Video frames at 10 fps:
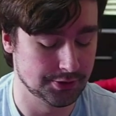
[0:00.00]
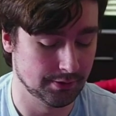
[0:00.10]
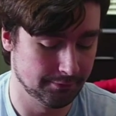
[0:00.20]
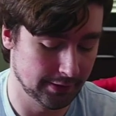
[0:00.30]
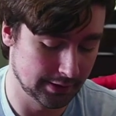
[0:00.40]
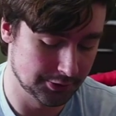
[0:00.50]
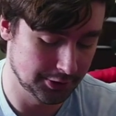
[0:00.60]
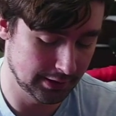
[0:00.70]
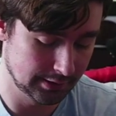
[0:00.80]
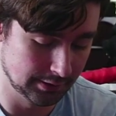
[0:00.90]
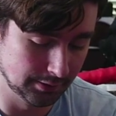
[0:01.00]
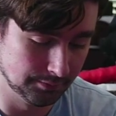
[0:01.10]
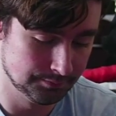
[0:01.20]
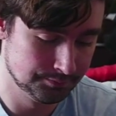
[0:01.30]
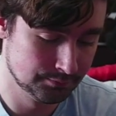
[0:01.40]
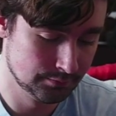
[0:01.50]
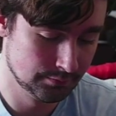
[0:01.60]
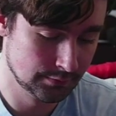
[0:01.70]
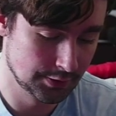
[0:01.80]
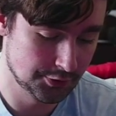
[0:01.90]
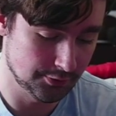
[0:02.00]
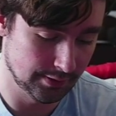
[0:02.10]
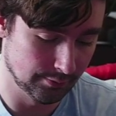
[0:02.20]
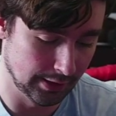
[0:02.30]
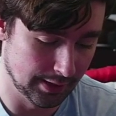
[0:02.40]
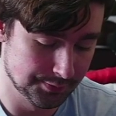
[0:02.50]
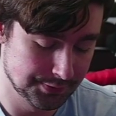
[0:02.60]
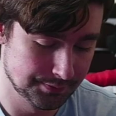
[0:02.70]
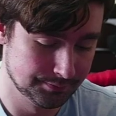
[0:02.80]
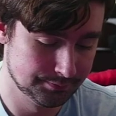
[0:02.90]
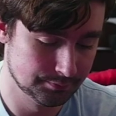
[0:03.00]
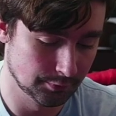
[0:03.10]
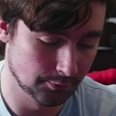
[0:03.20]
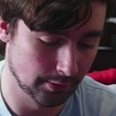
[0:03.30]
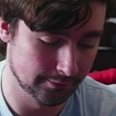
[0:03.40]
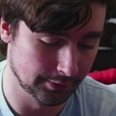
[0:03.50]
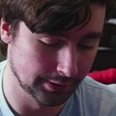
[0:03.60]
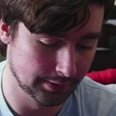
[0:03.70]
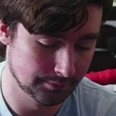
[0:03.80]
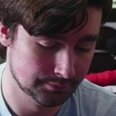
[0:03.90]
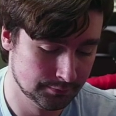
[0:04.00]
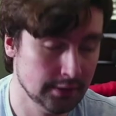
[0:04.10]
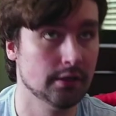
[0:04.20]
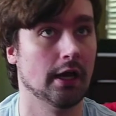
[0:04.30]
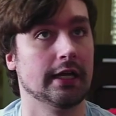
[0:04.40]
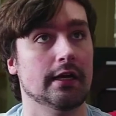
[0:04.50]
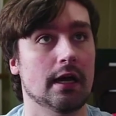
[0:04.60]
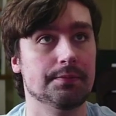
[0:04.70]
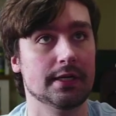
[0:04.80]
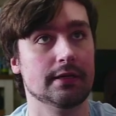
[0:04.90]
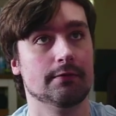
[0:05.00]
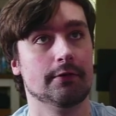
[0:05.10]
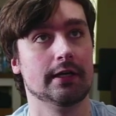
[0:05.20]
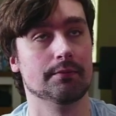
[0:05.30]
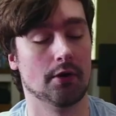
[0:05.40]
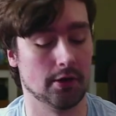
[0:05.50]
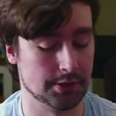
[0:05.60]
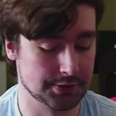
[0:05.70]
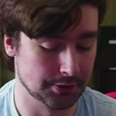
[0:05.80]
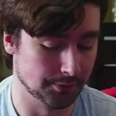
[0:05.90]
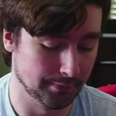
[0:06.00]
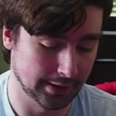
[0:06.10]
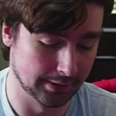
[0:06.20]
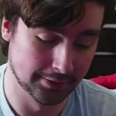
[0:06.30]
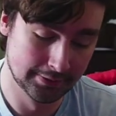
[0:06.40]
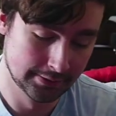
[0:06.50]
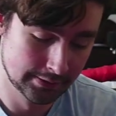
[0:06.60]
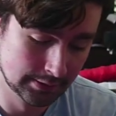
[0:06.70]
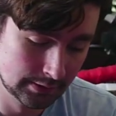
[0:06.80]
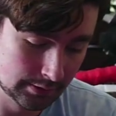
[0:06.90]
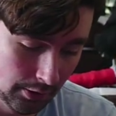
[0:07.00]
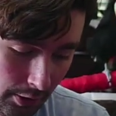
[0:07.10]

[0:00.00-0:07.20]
freaking check the Streamlabs before I forget. I gotta update the freaking bar too. Man, all